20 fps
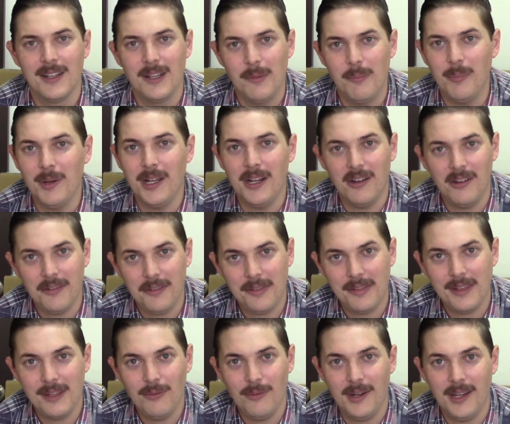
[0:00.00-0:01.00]
But I'll
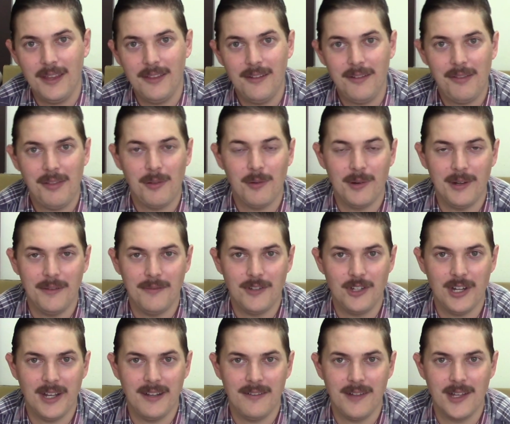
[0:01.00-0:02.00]
see what other sort of
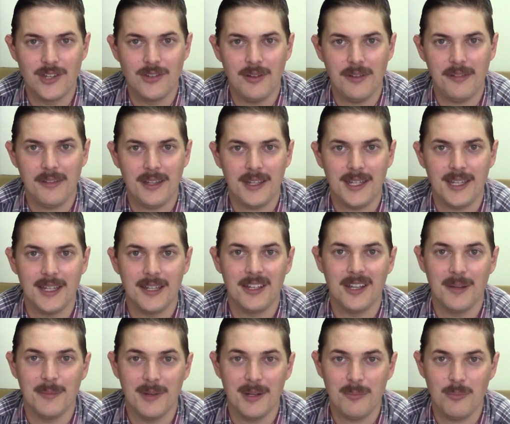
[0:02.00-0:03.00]
challenges I can
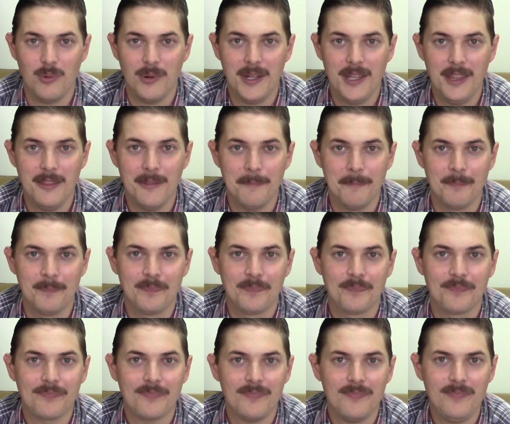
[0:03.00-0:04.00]
come up with.
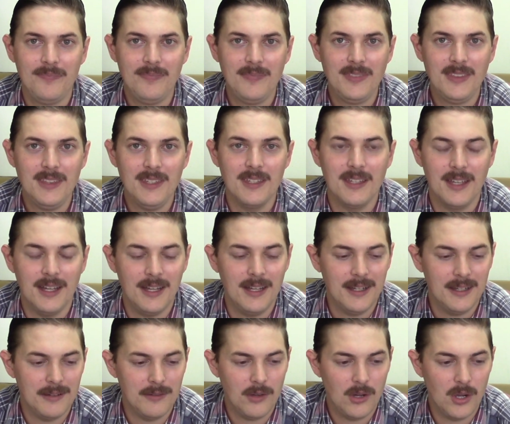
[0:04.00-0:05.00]

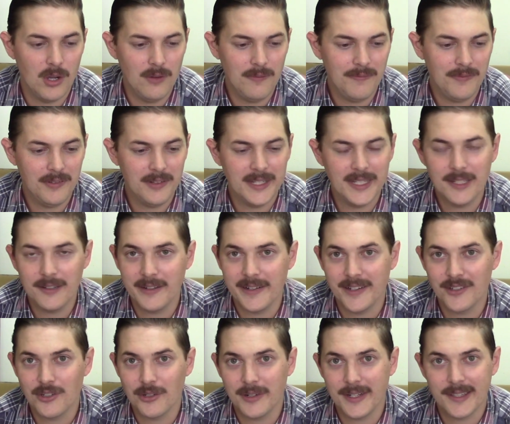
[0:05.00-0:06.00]
Uh, hopefully you're
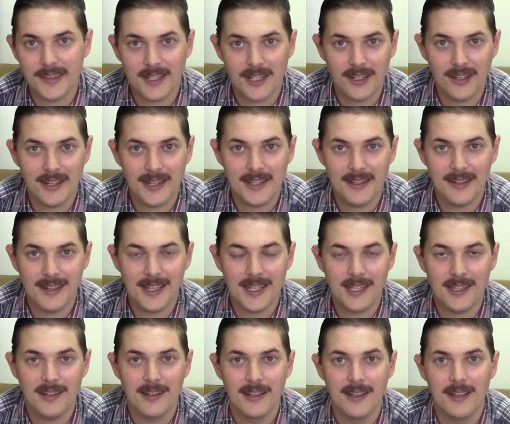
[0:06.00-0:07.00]
enjoying the
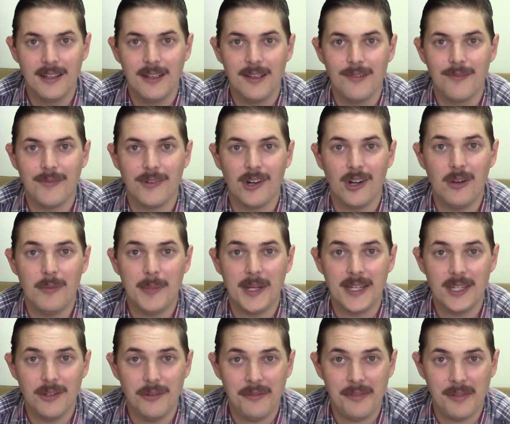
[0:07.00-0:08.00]
content. For all my
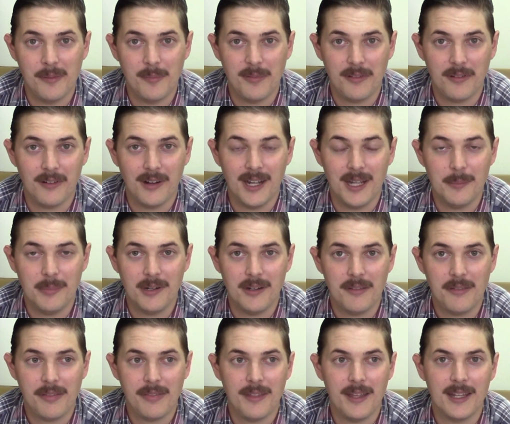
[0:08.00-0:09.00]
new
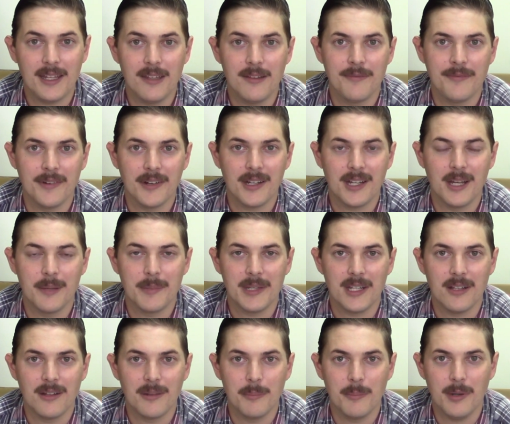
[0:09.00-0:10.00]
subscribers, thank you for coming
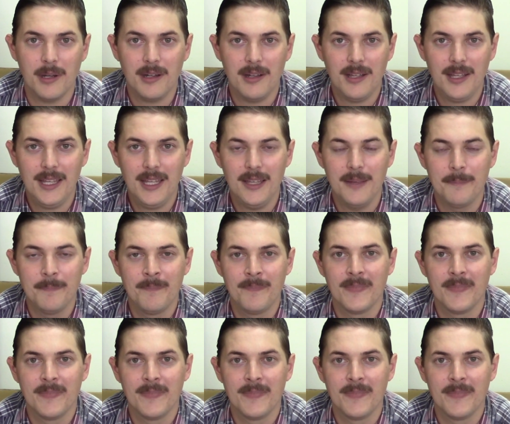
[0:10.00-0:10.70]
on by.